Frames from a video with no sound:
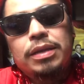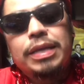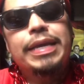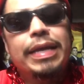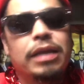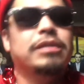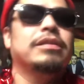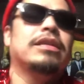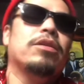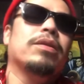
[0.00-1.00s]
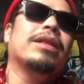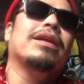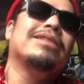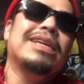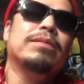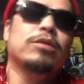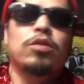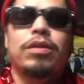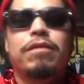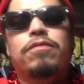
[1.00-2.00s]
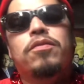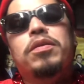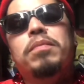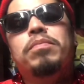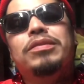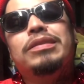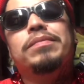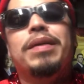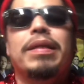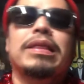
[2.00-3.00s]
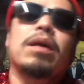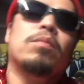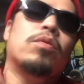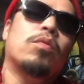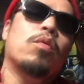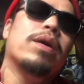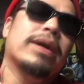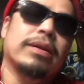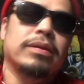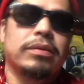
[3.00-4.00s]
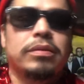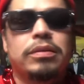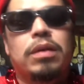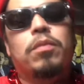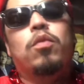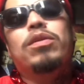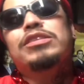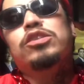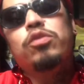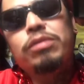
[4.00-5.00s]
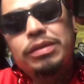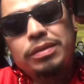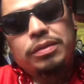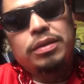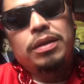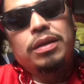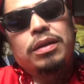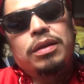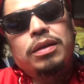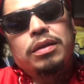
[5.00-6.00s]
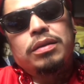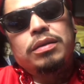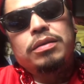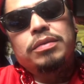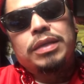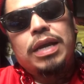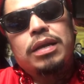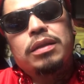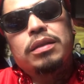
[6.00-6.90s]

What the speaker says: He is still in the team, so therefore it puts him at number one choice. You know what I'm saying?